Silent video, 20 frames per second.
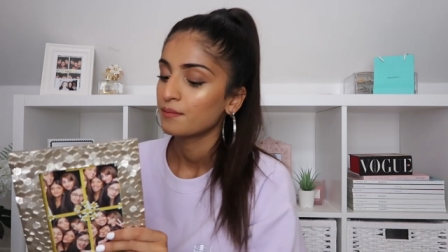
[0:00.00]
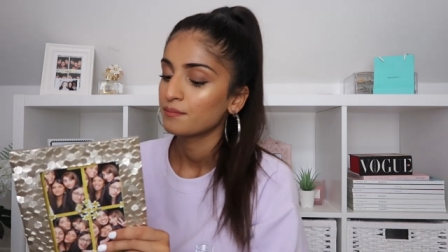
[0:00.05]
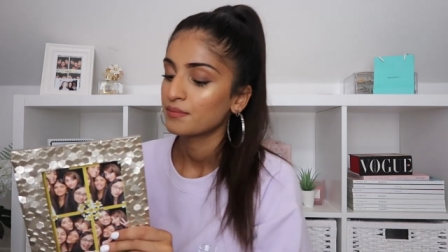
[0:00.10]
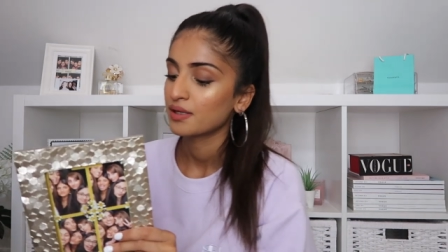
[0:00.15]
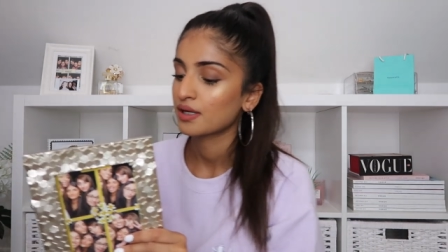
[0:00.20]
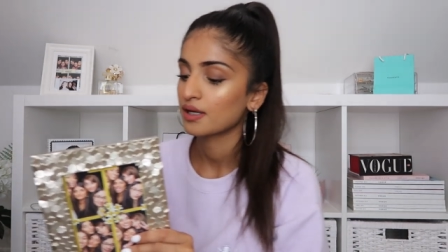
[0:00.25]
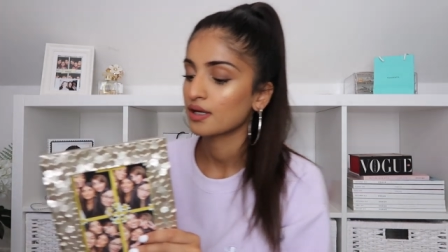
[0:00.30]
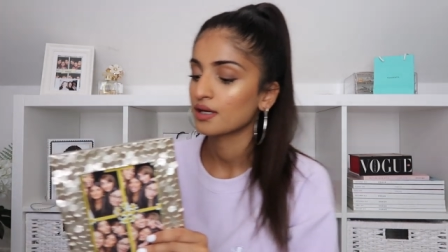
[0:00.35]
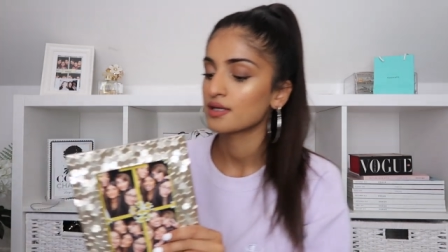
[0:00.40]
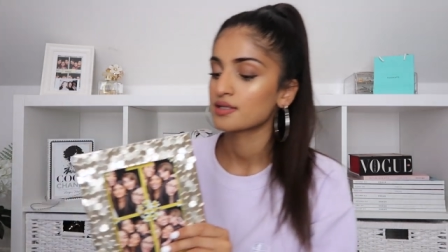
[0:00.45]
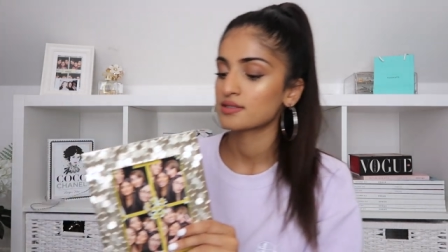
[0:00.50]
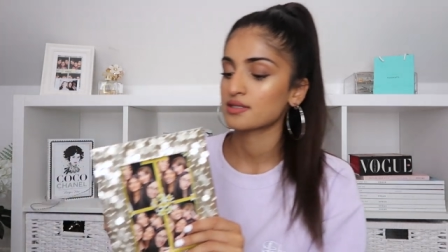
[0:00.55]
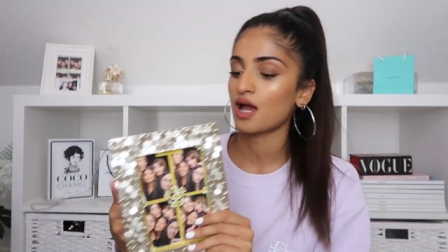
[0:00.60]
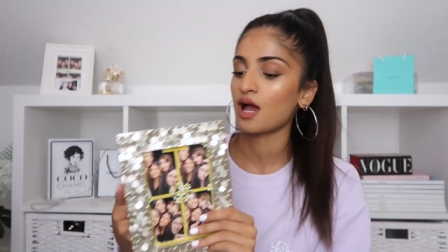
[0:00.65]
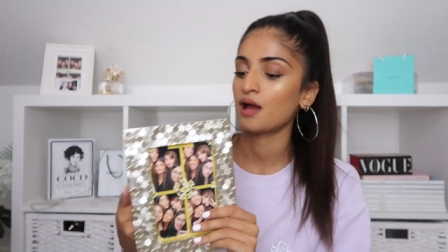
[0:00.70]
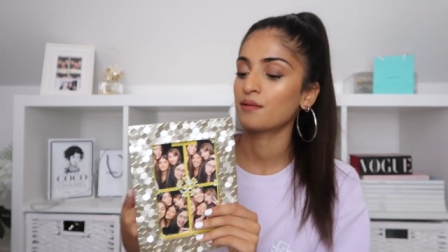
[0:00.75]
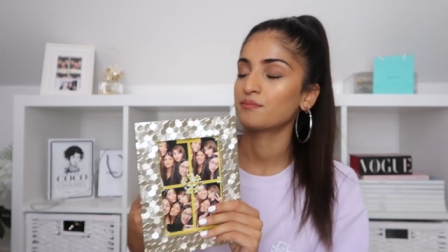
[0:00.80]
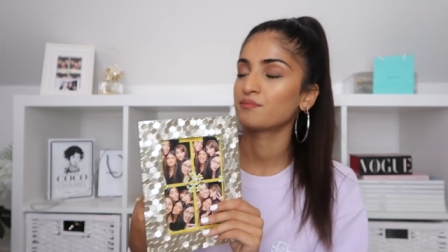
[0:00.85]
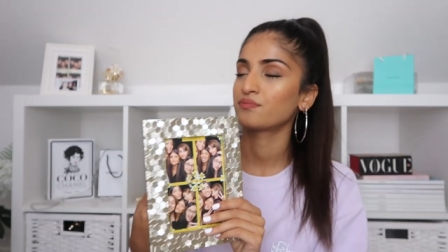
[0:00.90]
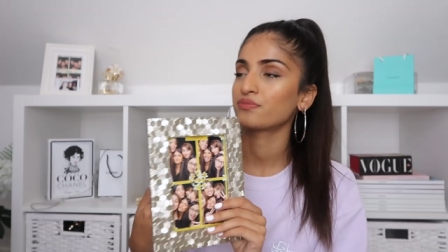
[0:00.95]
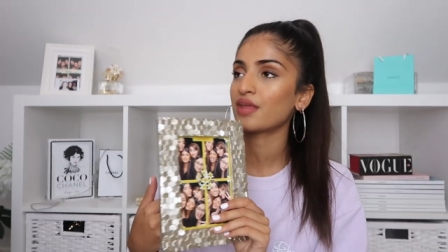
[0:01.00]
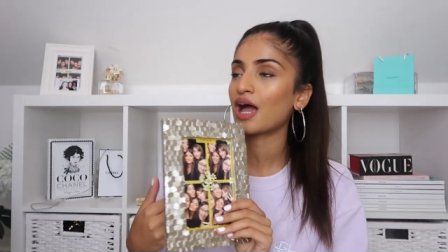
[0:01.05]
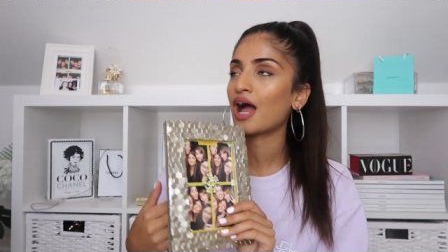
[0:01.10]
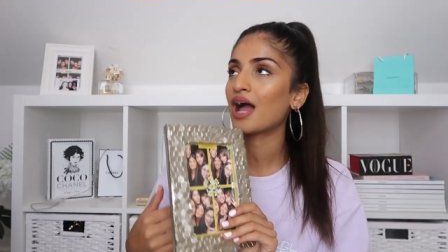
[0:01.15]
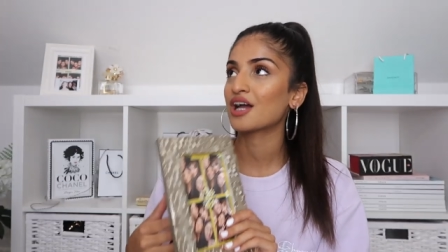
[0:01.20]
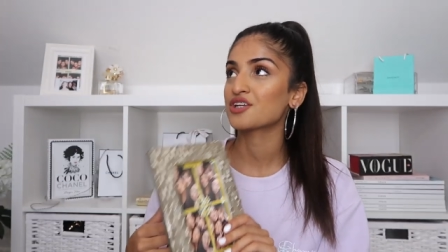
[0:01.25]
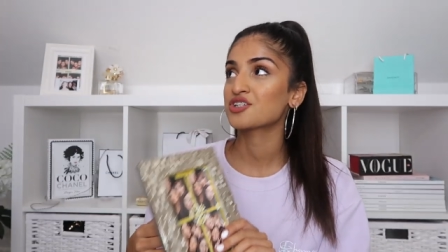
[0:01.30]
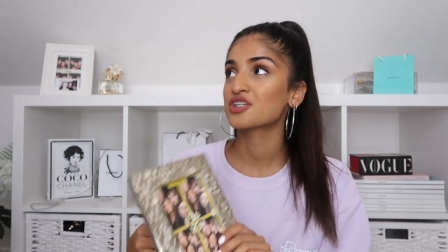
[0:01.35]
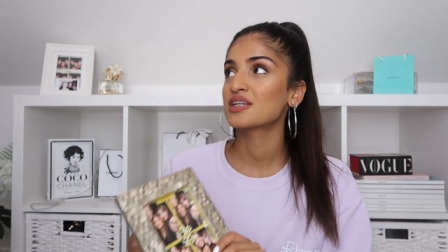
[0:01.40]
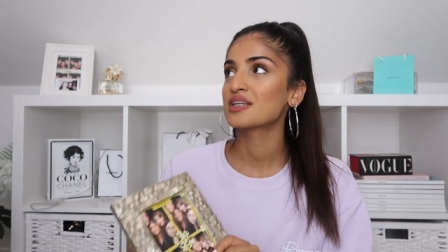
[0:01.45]
because I'm
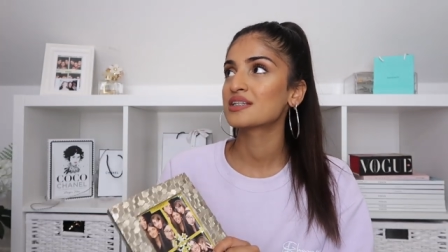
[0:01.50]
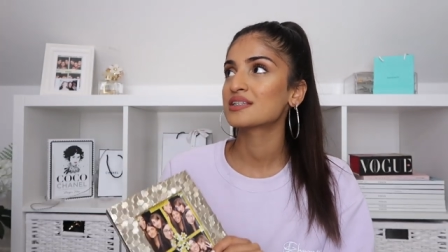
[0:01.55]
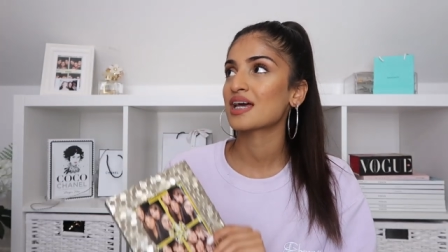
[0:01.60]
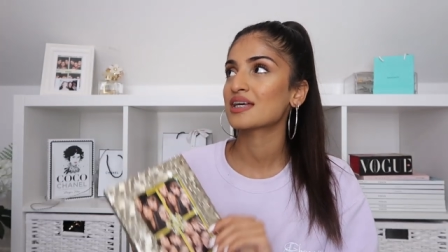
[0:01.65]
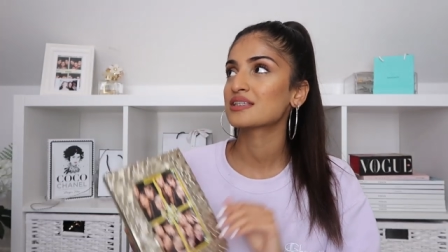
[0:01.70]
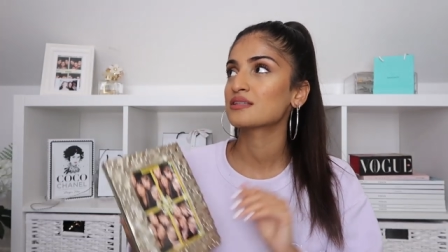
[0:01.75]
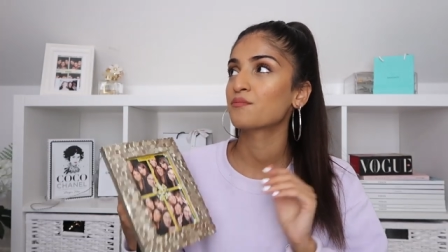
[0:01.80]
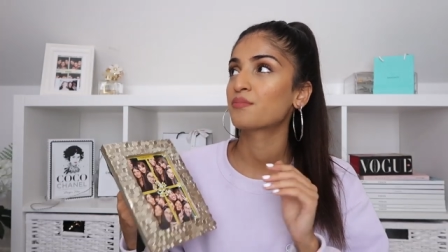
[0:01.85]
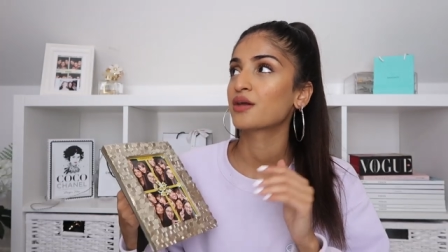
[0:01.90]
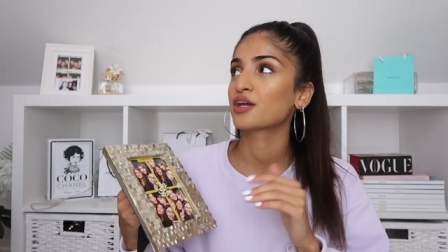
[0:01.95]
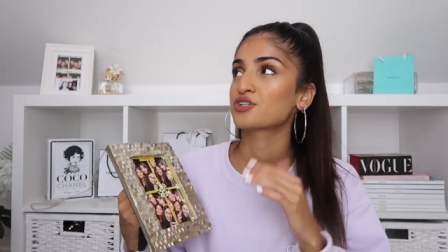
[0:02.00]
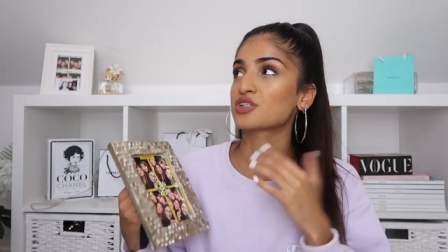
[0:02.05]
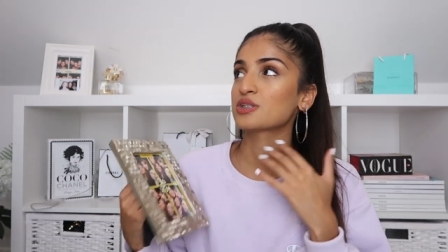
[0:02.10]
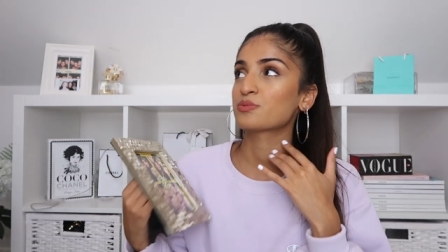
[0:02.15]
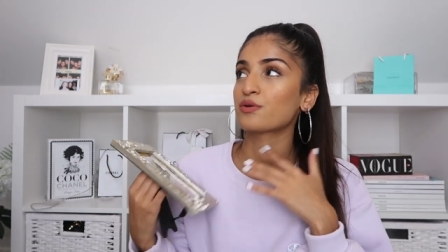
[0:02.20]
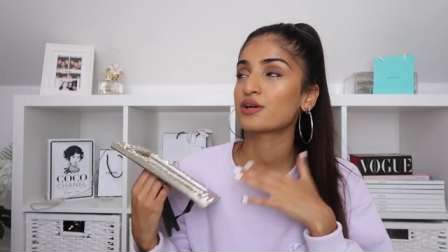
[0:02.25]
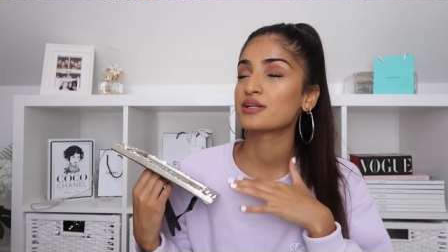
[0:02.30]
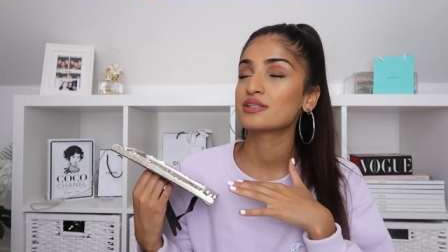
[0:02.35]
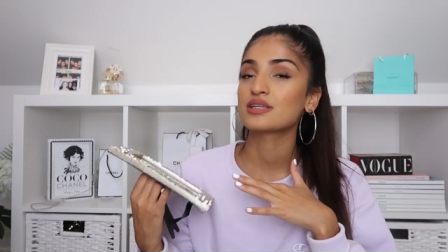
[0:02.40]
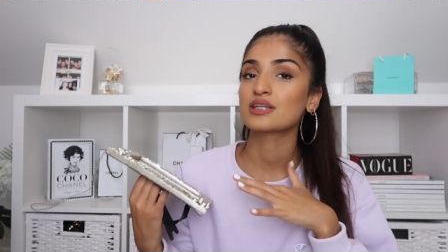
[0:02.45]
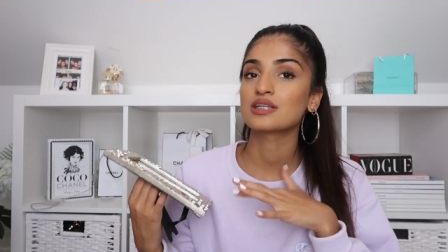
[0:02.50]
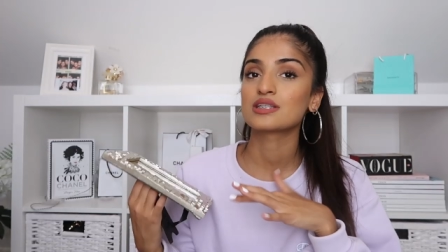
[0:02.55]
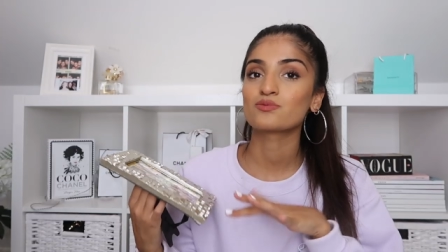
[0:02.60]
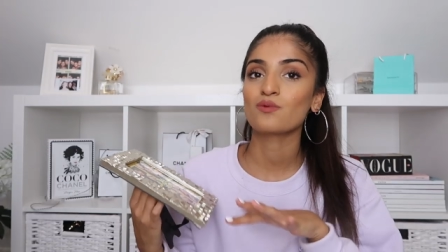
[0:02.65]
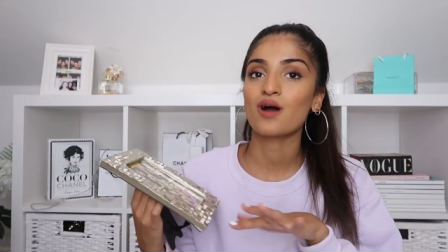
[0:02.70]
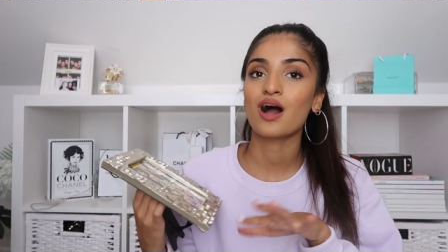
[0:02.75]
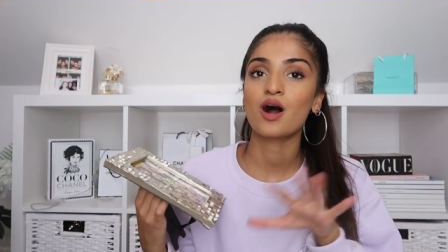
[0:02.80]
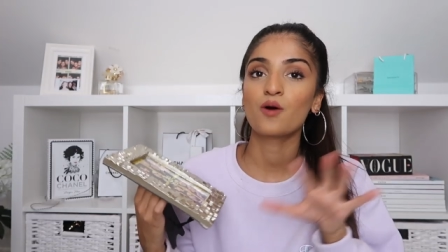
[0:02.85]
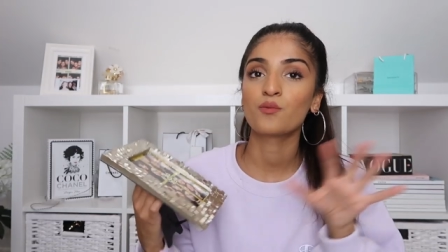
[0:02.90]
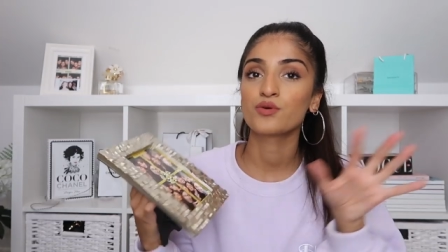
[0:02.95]
I actually need to get some pictures printed as
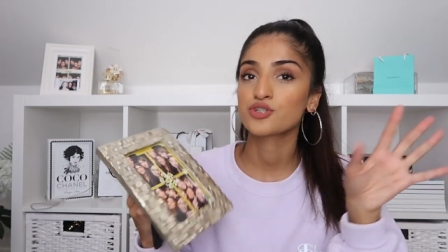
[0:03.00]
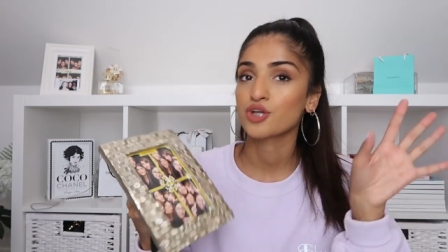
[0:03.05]
well,